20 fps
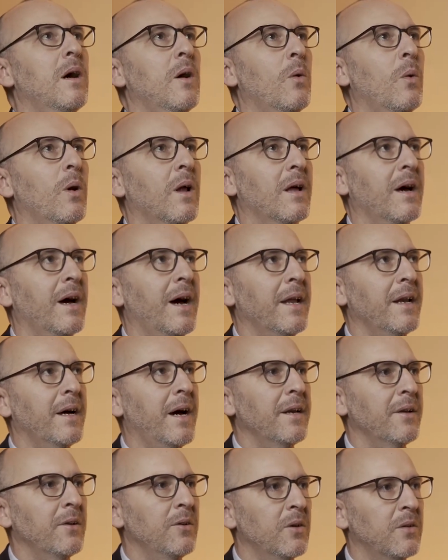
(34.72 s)
Well,
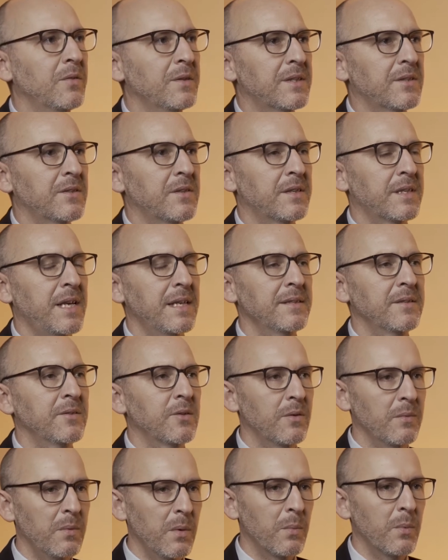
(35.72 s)
I don't know if it's a success
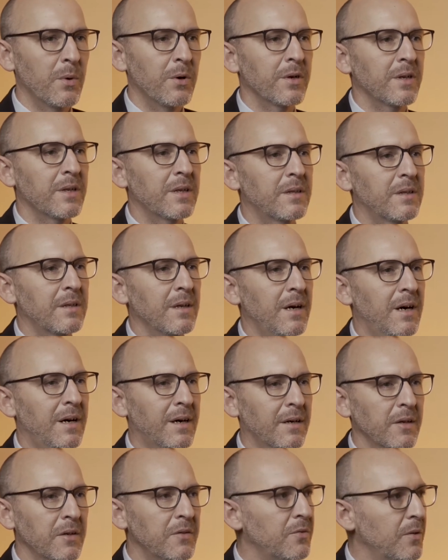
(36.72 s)
story. We worked
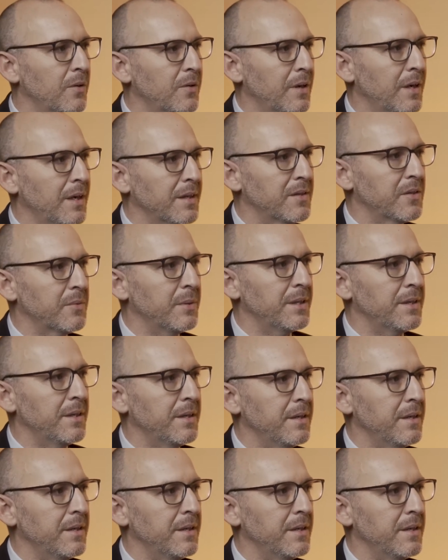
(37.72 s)
hard for the last 20